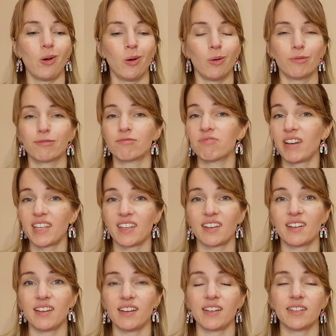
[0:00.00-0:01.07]
of
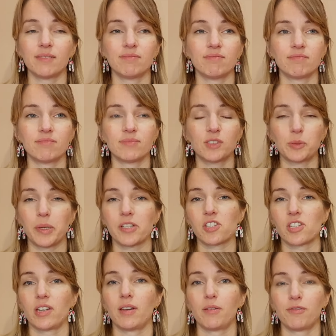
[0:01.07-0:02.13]
regular
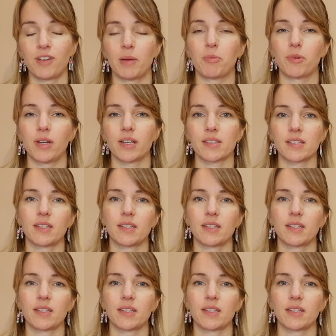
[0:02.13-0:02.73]
sweatshirt fabrics,